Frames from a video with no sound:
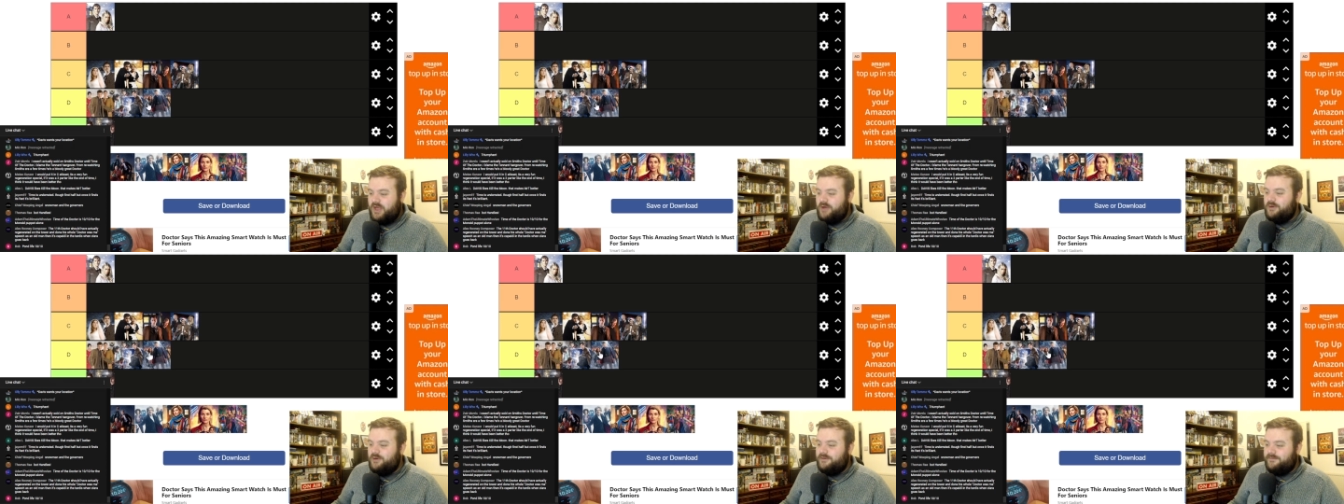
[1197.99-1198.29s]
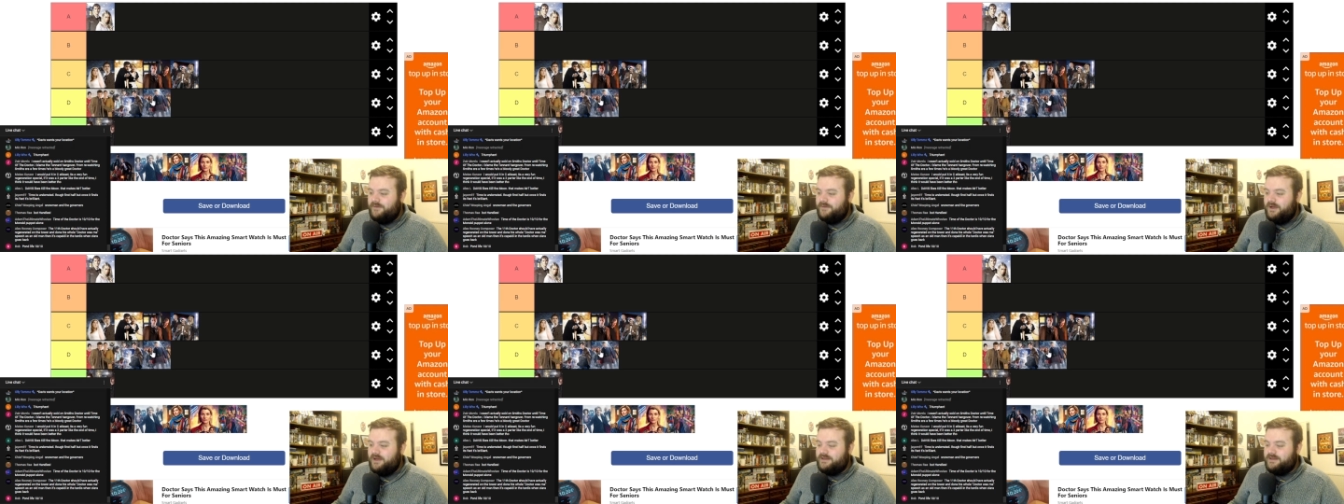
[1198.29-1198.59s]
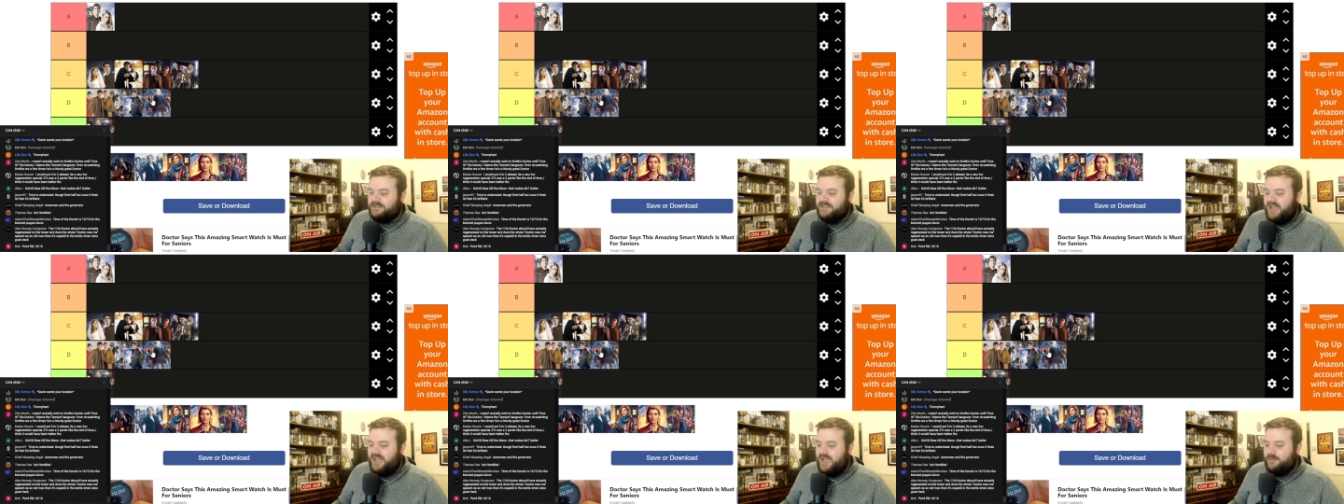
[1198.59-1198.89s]

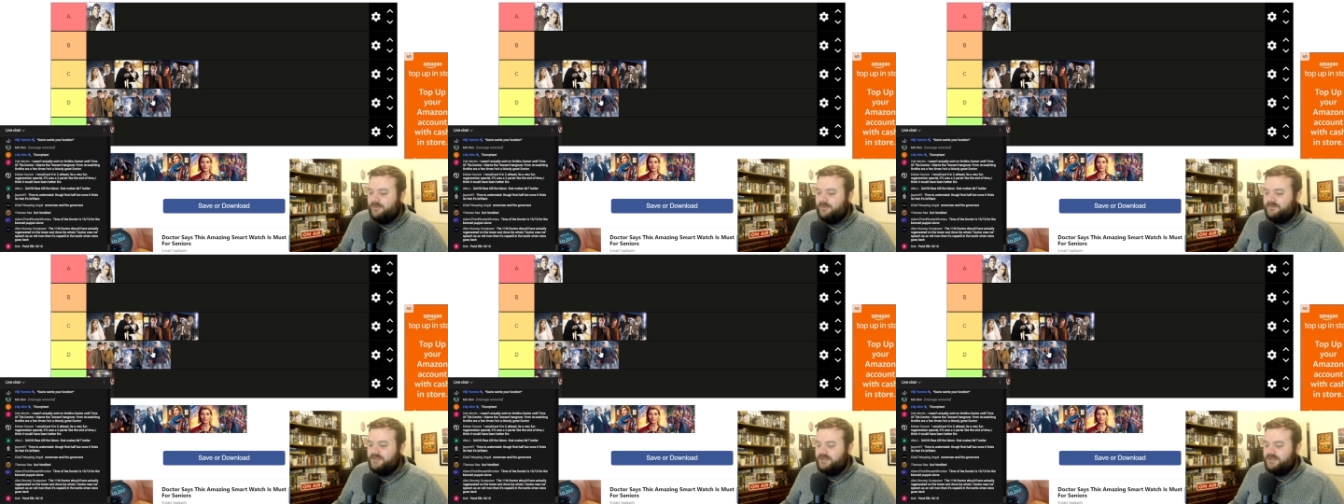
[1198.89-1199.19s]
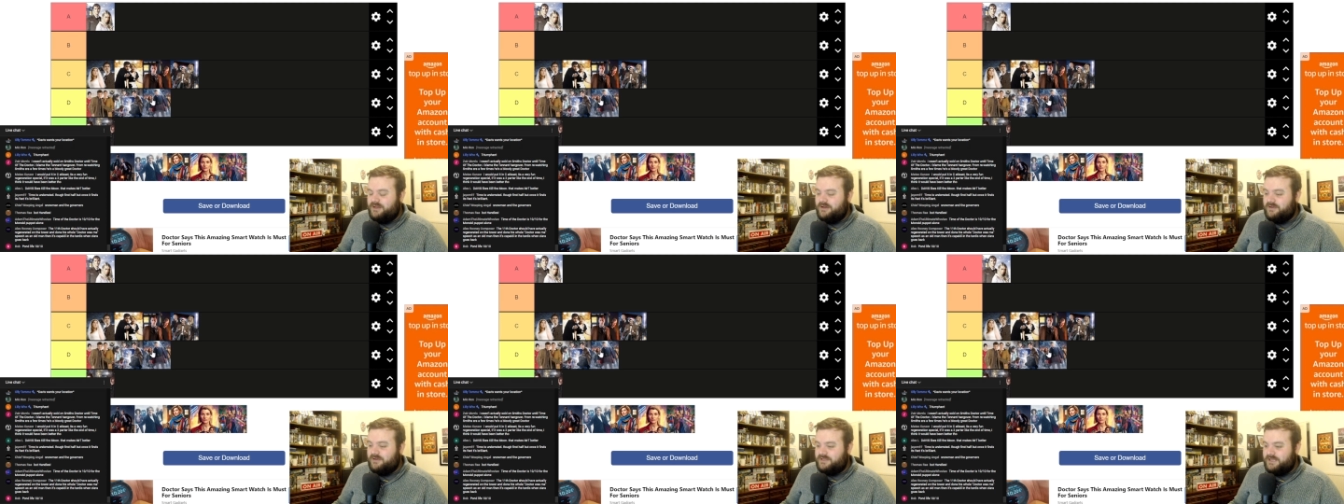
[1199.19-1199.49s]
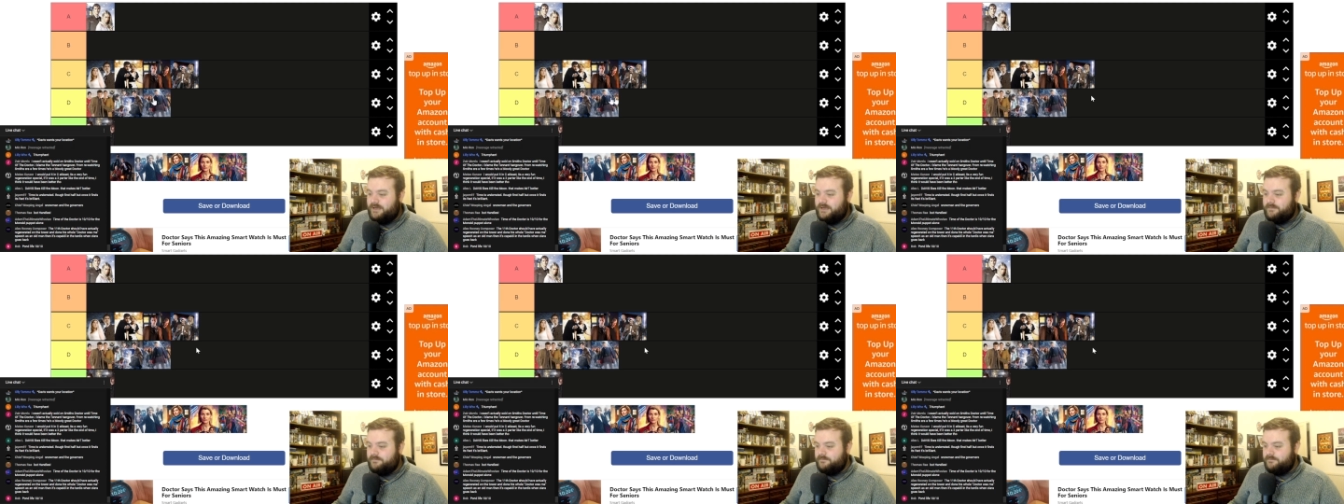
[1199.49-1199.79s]
over Time of the
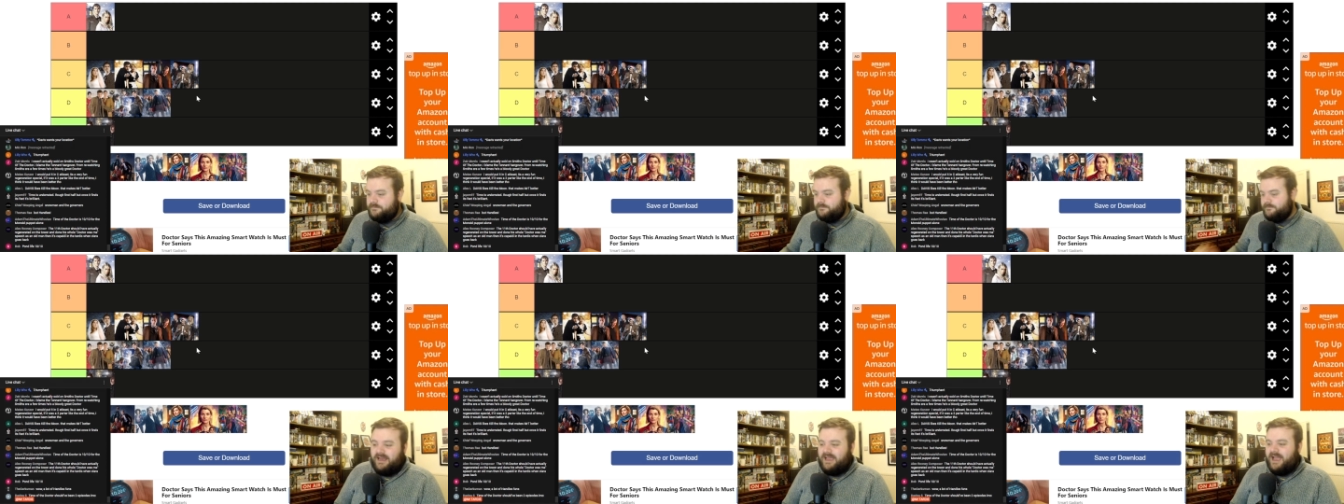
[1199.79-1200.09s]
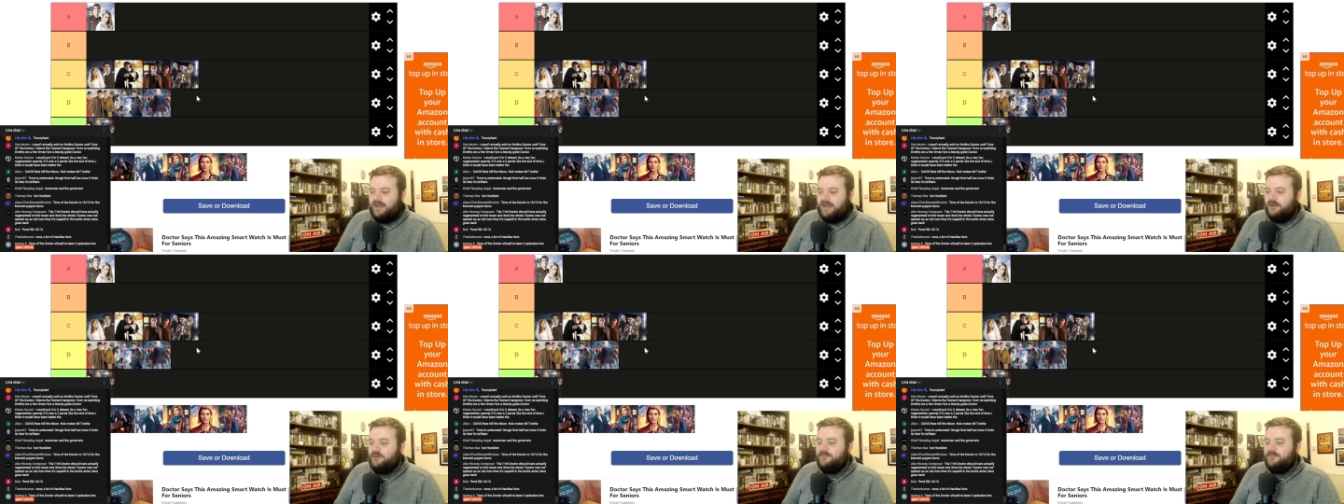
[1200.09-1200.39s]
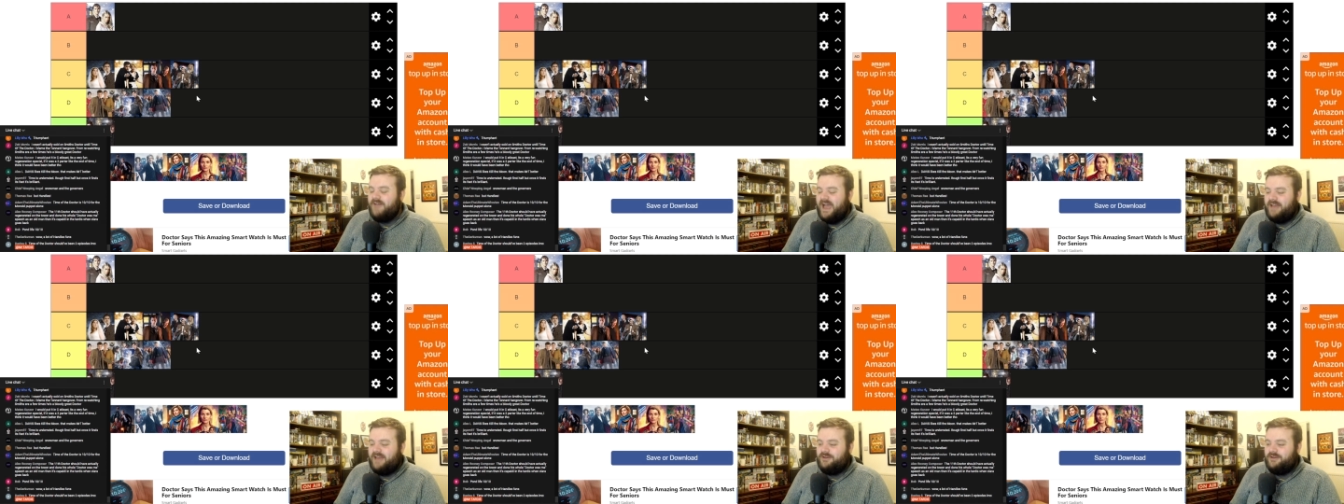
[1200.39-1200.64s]
Doctor. Like I love